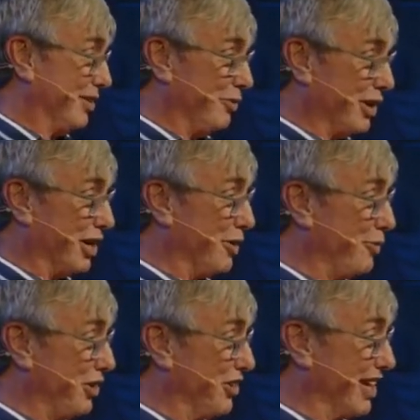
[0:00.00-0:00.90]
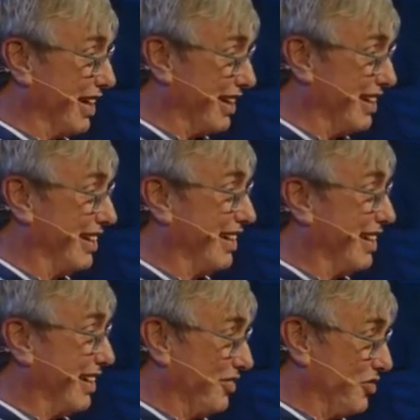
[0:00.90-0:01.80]
We're going to be together
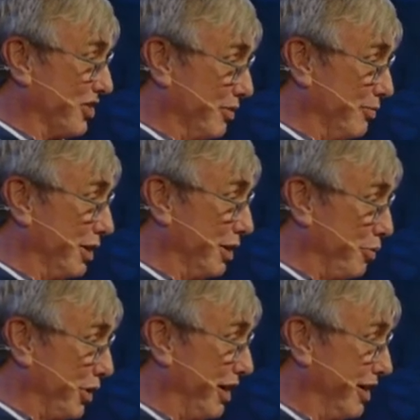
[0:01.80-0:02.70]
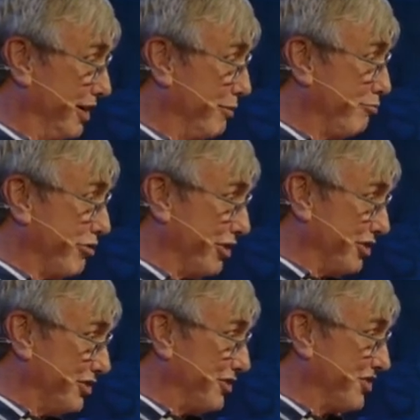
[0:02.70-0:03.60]
and simply be
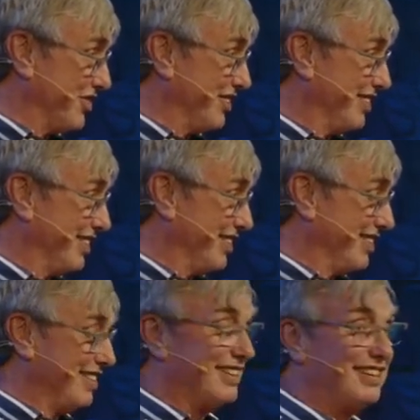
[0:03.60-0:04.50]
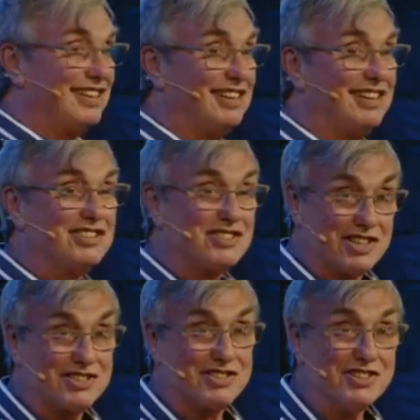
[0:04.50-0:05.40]
brothers and
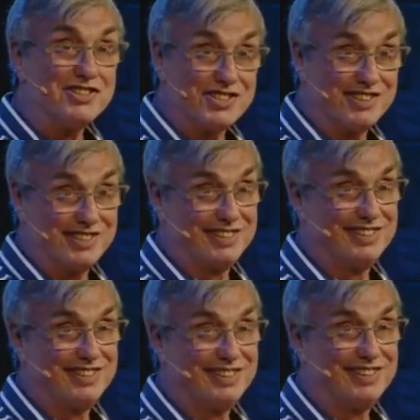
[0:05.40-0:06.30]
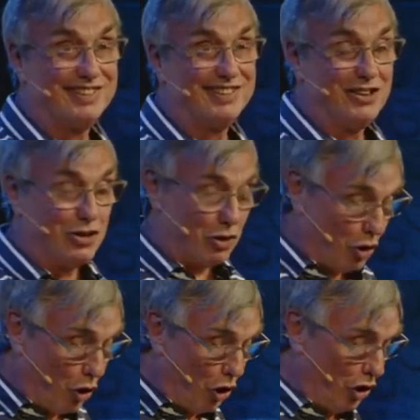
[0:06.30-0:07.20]
sisters,
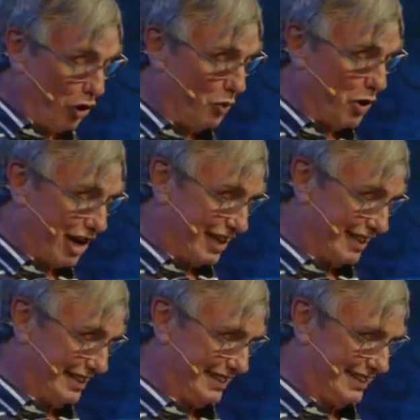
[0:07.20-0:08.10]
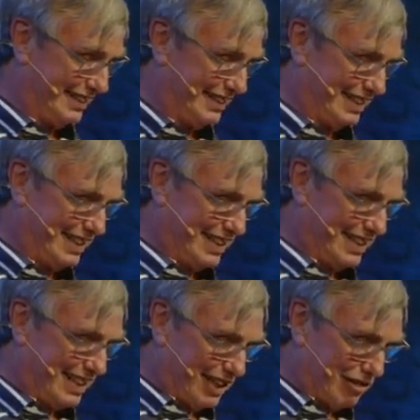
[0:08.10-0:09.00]
all one
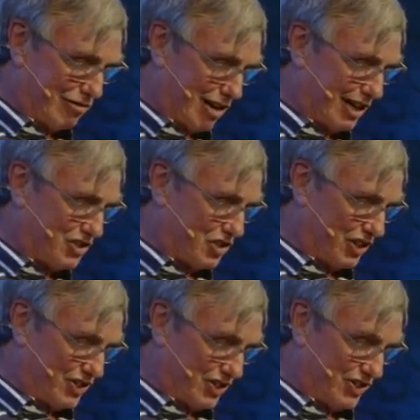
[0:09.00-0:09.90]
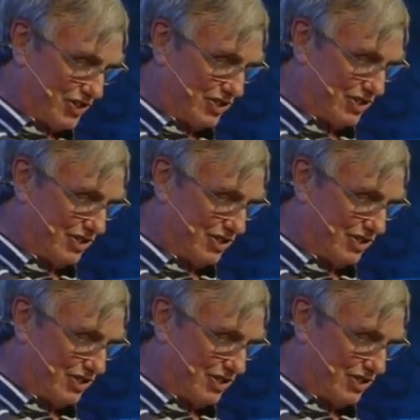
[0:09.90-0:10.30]
in Christ Jesus.